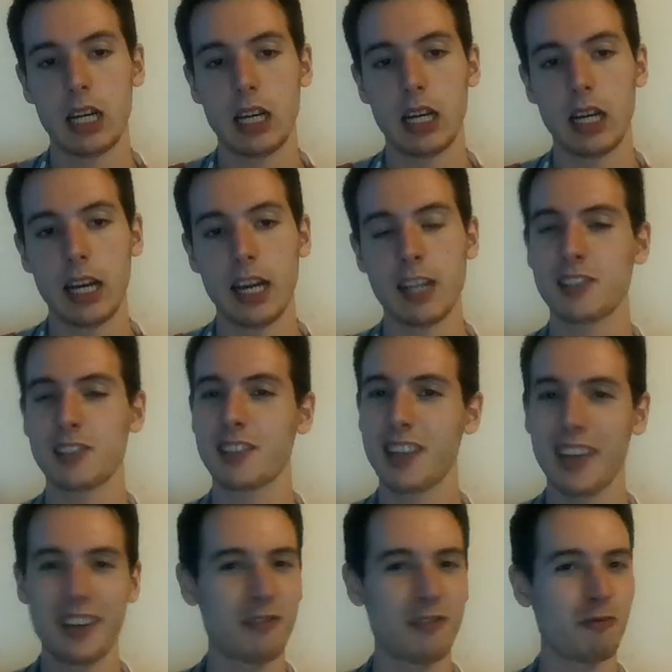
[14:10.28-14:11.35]
and it's
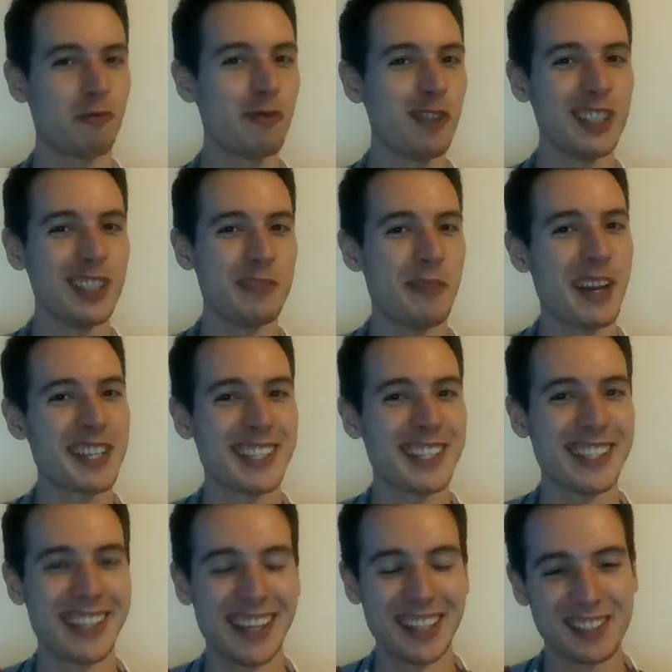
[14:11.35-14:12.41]
getting really messy
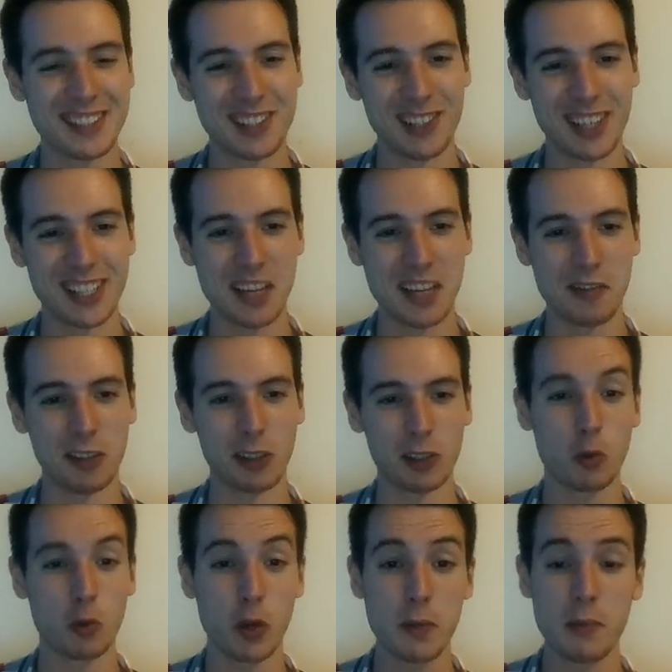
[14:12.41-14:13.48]
again, so let's have a look.
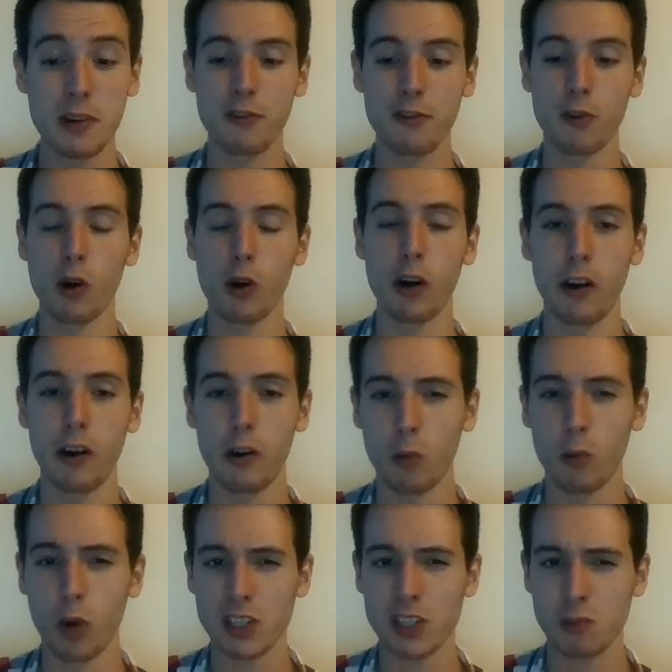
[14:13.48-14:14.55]
Queen b4
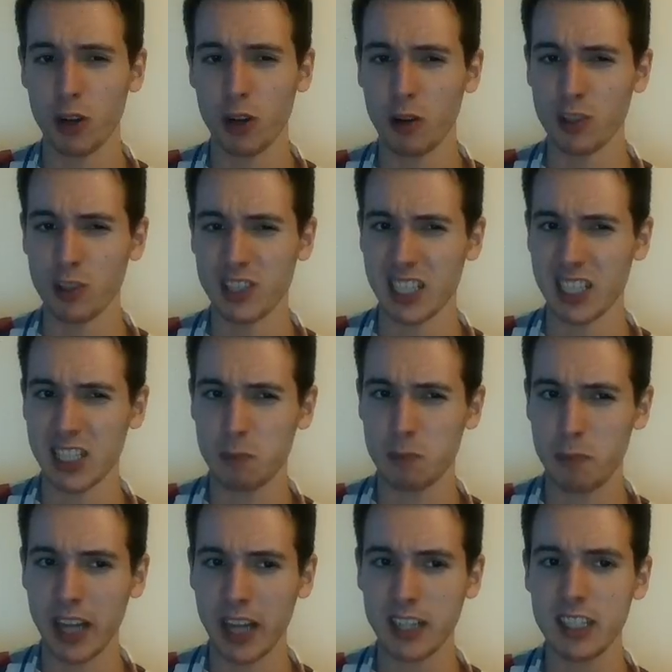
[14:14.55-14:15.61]
was what I was
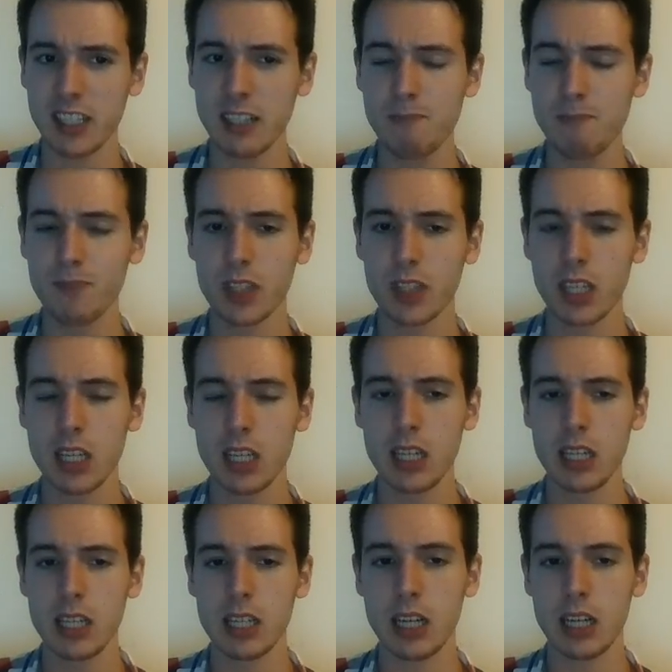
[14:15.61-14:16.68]
expecting.
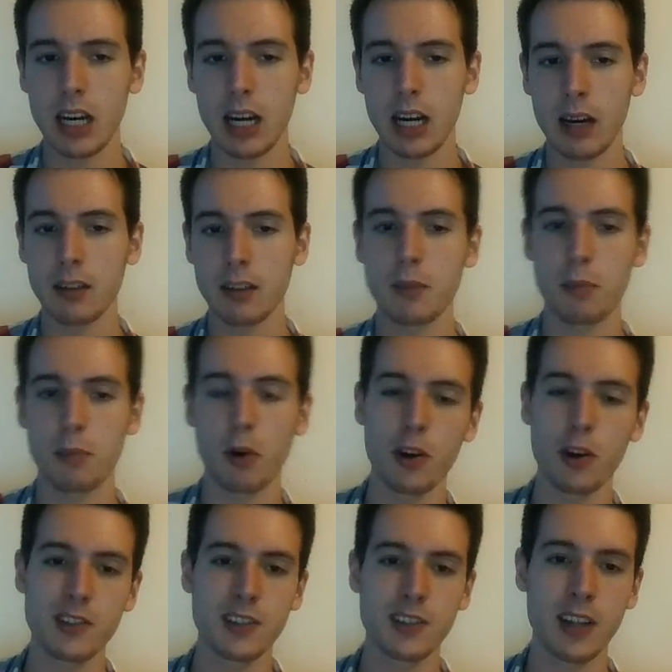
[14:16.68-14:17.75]
The point
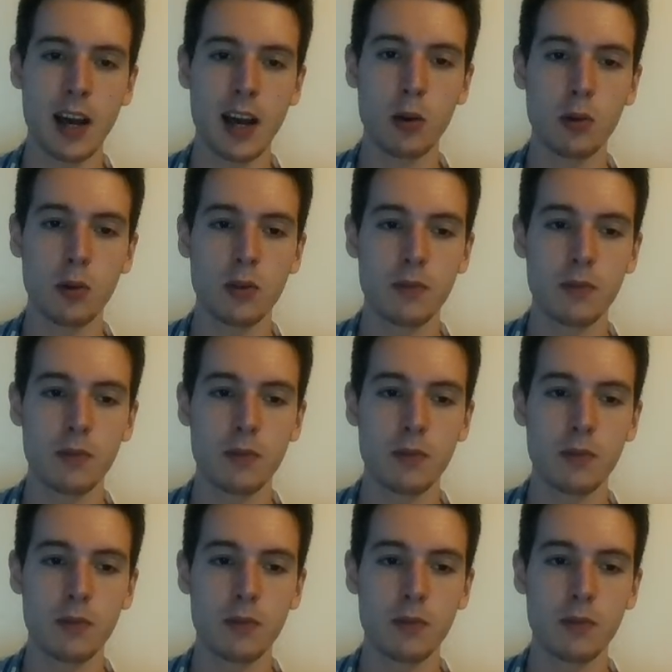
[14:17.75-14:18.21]
is now,